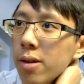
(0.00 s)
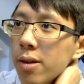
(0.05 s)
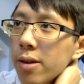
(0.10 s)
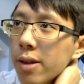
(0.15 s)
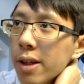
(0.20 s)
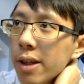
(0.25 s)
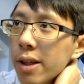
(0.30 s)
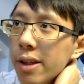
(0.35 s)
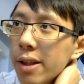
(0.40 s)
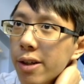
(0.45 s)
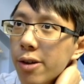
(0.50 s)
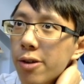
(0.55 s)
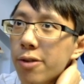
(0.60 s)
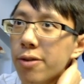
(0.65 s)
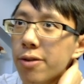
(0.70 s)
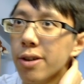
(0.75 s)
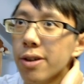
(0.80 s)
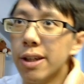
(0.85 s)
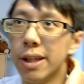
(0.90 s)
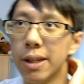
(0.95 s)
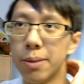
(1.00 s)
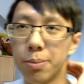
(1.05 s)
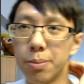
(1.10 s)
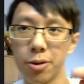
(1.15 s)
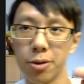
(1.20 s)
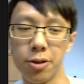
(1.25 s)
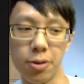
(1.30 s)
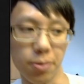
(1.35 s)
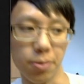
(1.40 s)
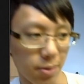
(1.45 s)
Okay, they go for Git
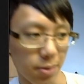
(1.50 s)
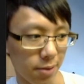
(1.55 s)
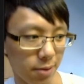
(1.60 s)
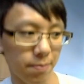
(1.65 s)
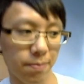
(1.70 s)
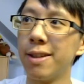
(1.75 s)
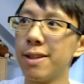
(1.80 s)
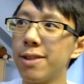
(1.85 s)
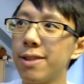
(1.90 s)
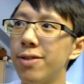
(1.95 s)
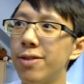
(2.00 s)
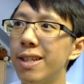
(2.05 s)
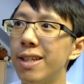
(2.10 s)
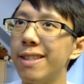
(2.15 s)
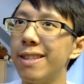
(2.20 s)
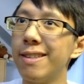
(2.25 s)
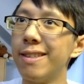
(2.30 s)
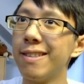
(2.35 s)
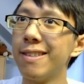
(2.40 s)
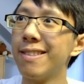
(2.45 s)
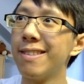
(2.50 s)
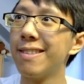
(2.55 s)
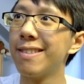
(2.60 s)
Probe. It's fine.